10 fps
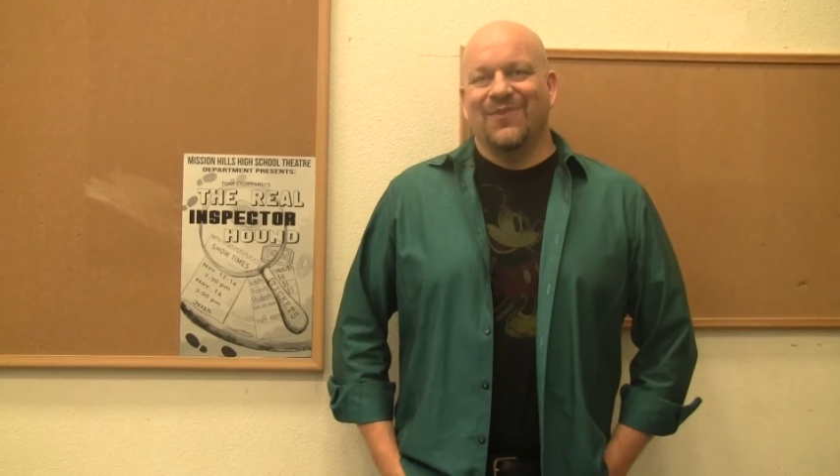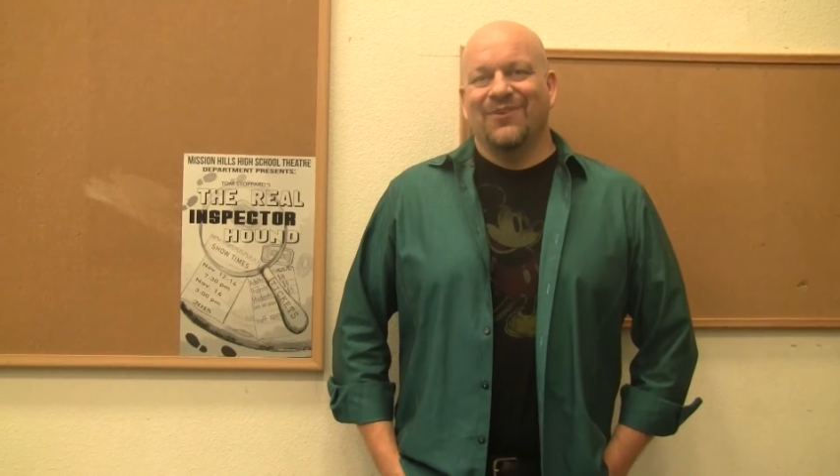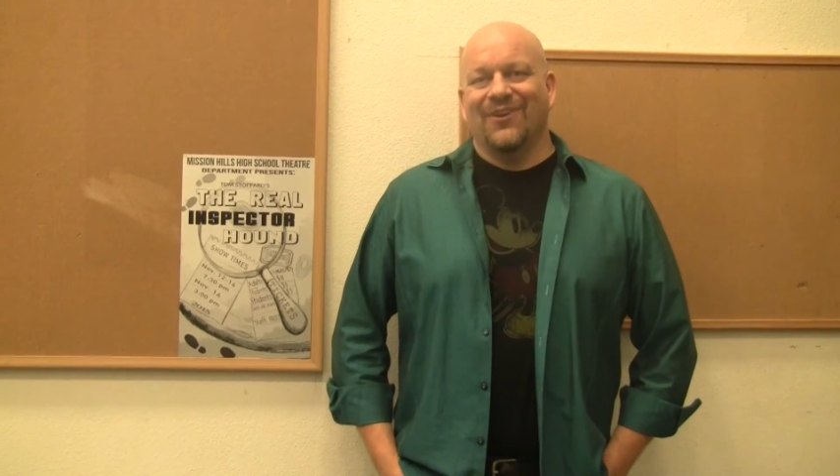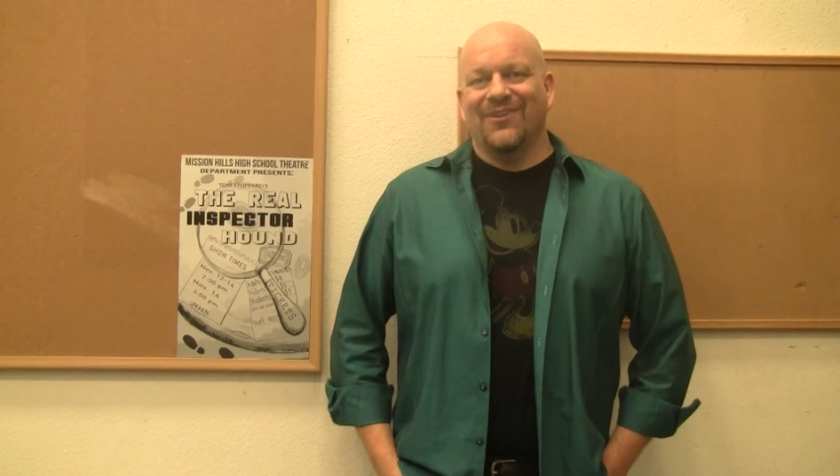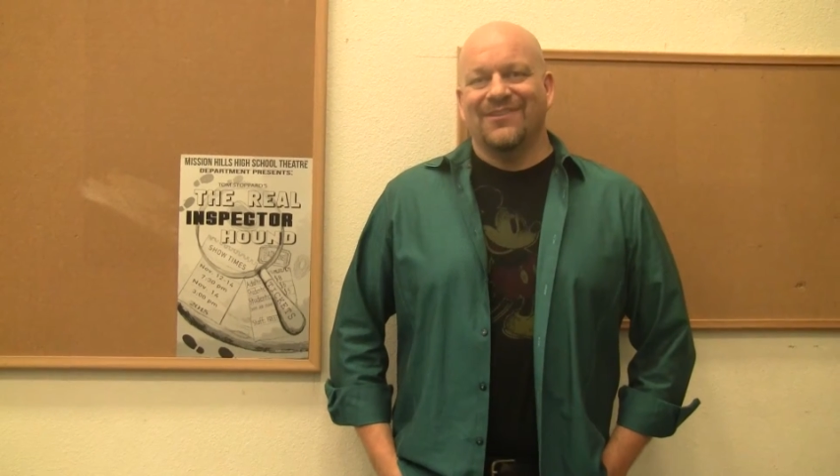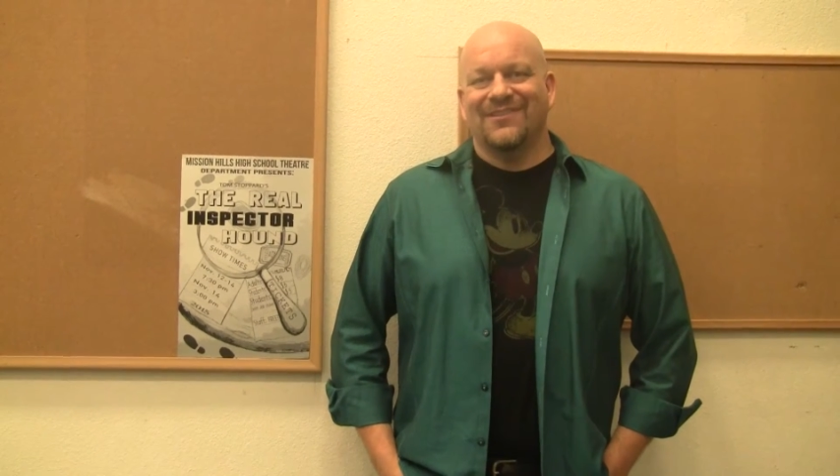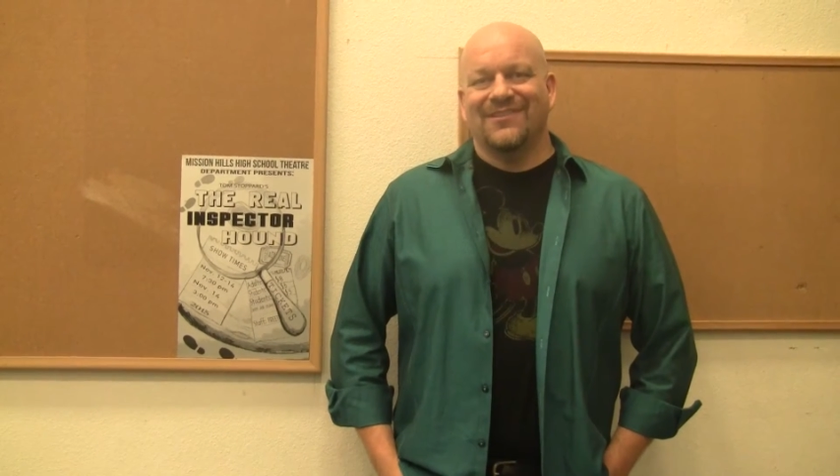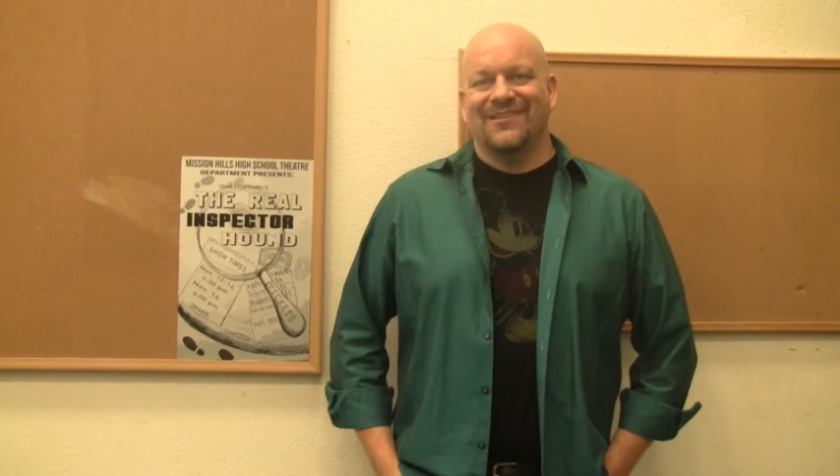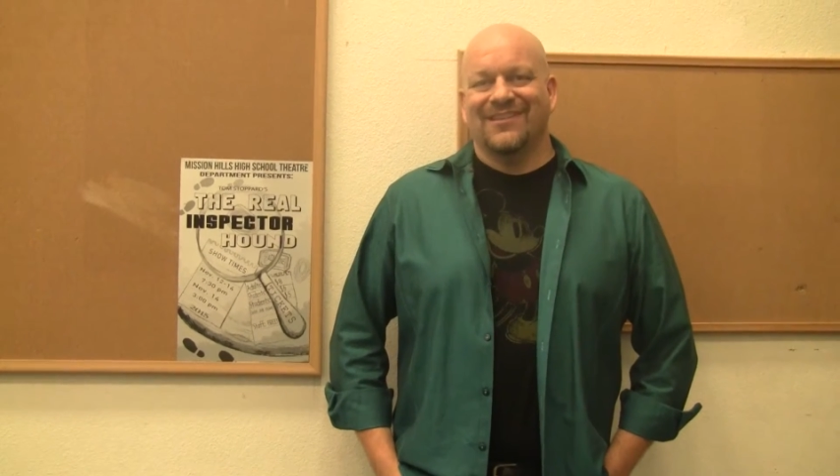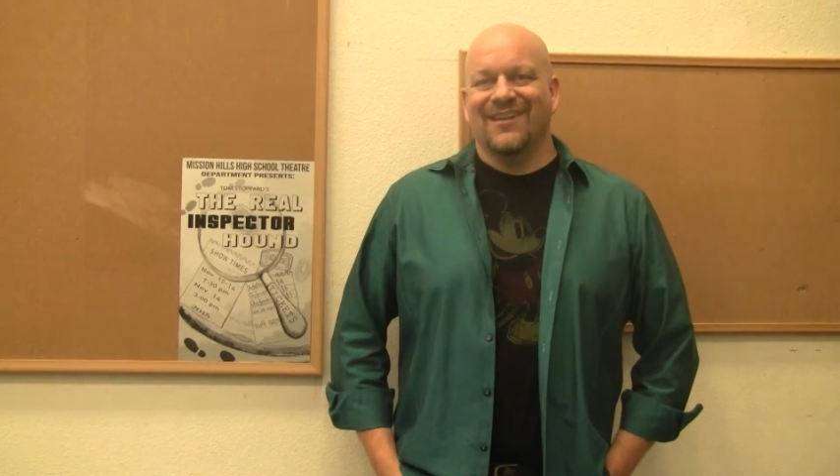for adults,
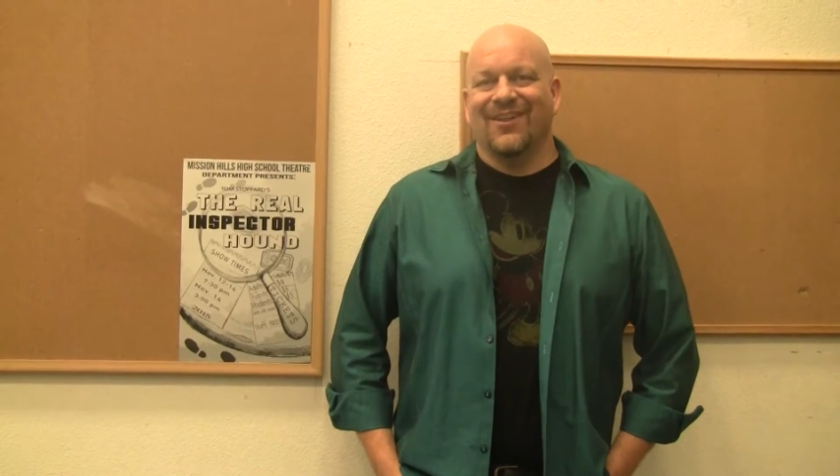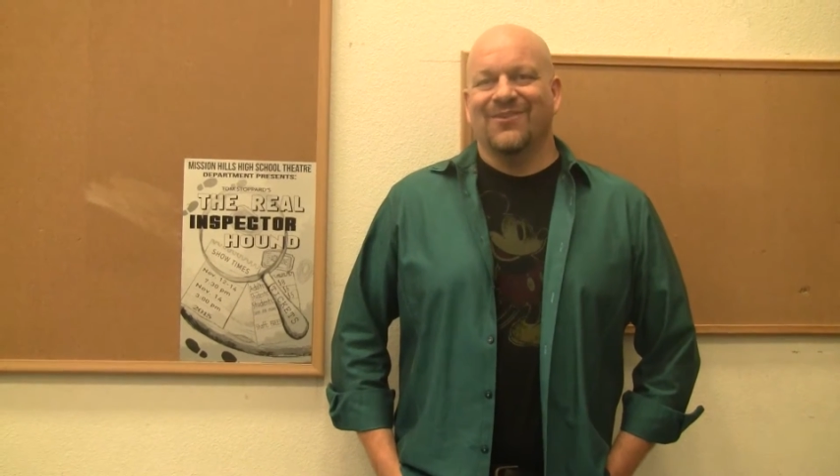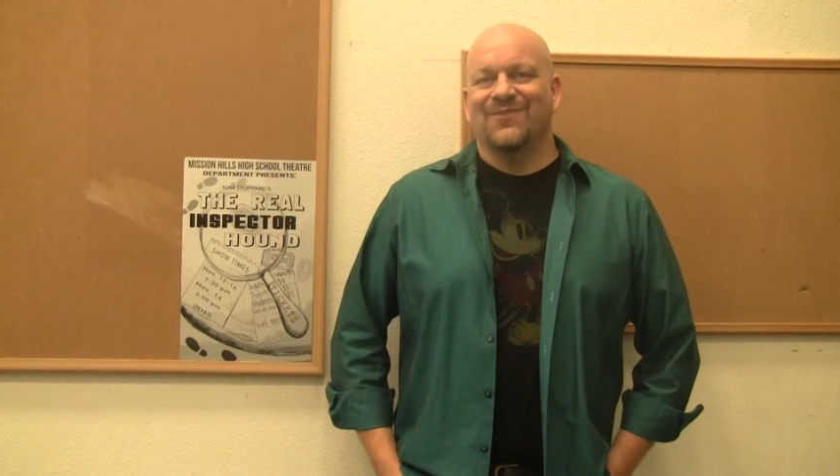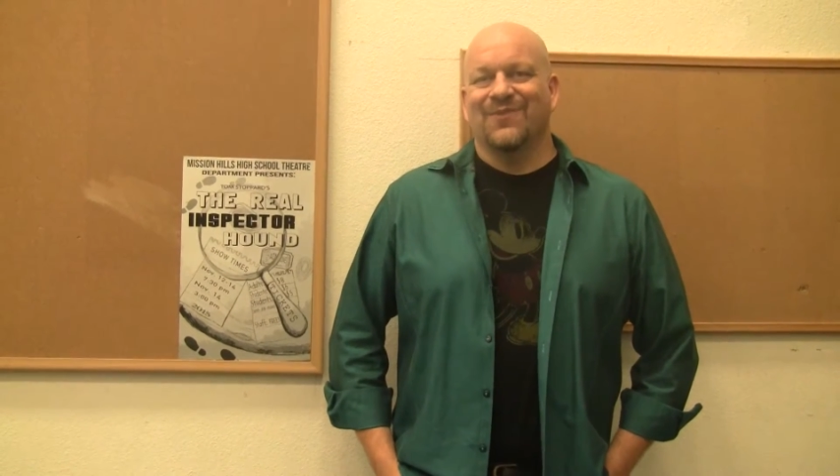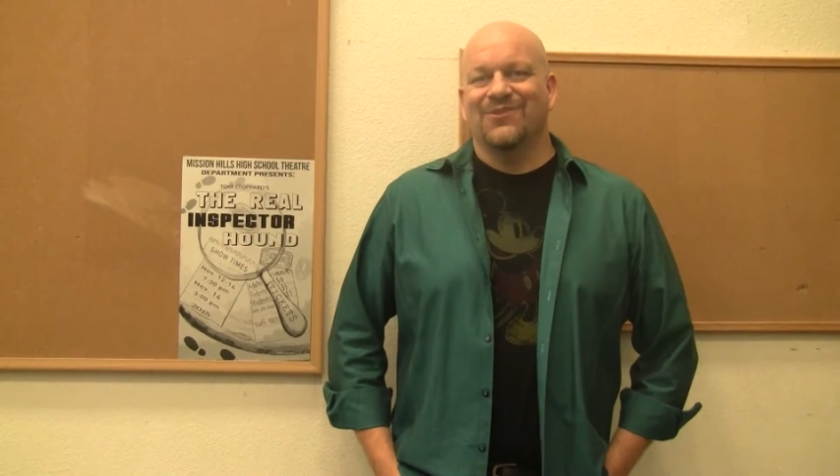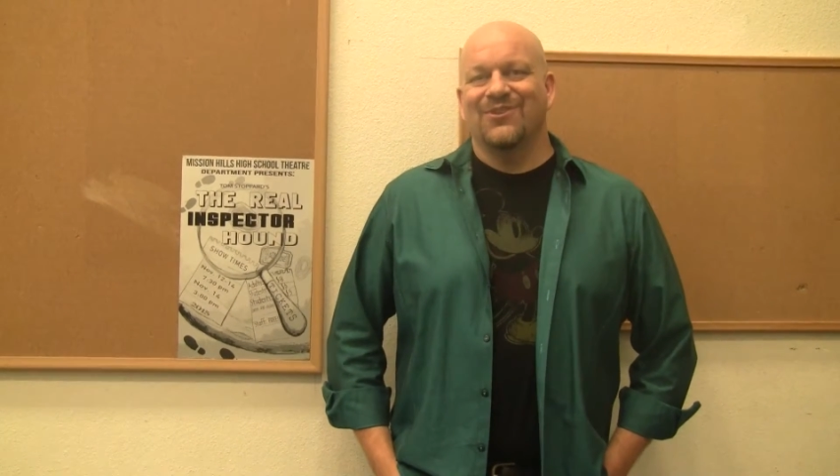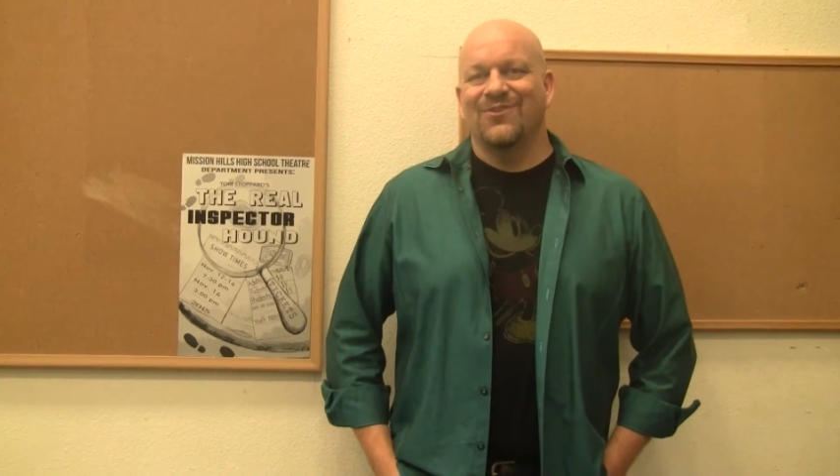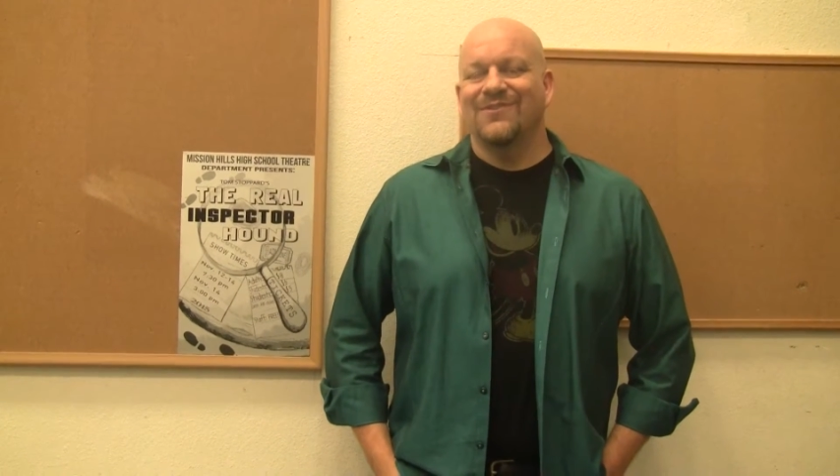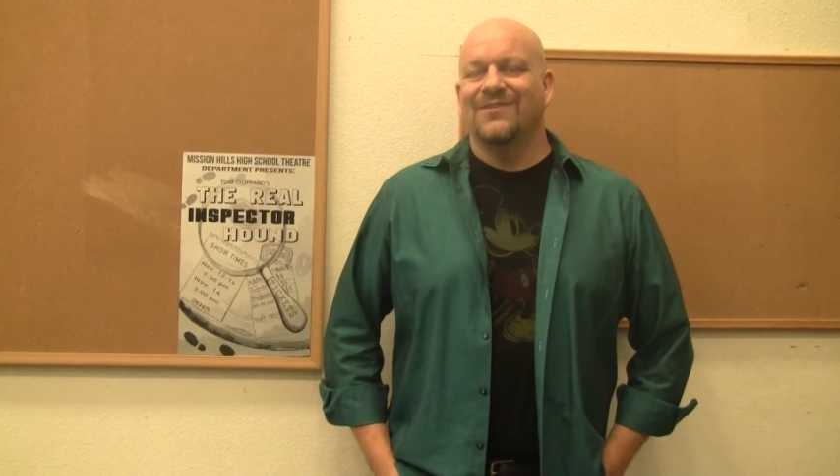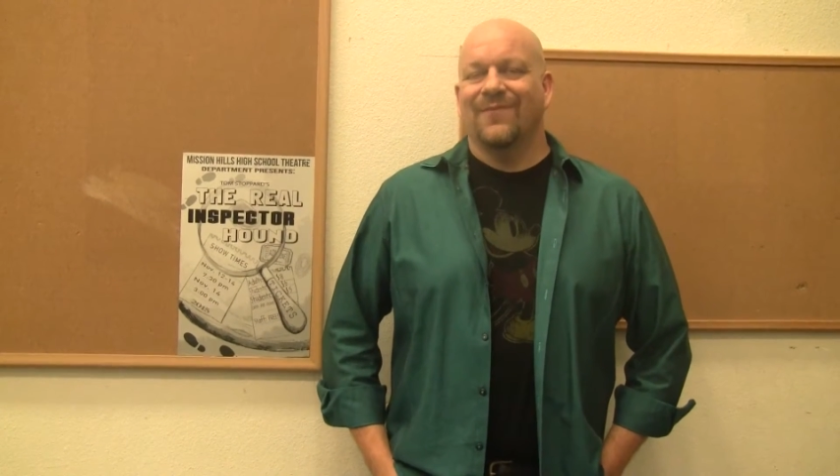$6 for students,